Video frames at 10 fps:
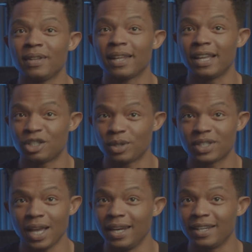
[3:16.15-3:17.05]
Get you
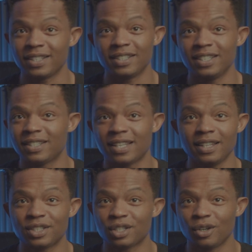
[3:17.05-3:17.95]
excited. It doesn't need to tell
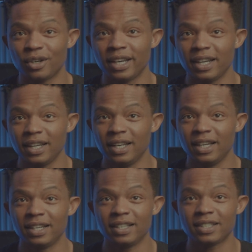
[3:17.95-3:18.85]
a story.
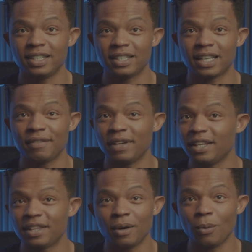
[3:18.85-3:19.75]
It doesn't need to give
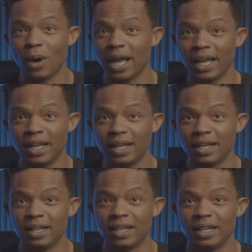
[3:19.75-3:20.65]
anything away.
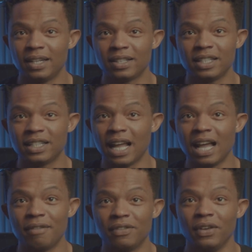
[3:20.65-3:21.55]
It doesn't need to
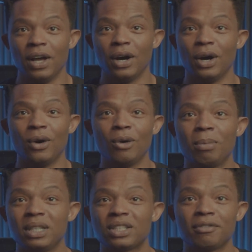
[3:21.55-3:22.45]
have a whole
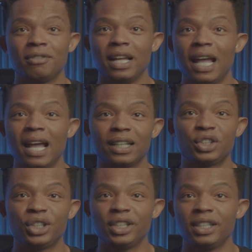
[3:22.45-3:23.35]
bunch of
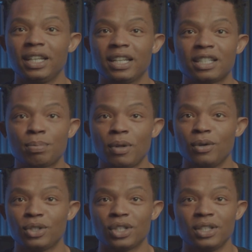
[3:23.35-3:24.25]
action and
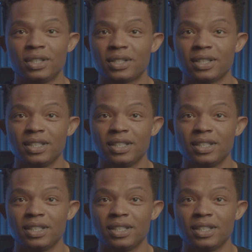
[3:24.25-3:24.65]
explosions.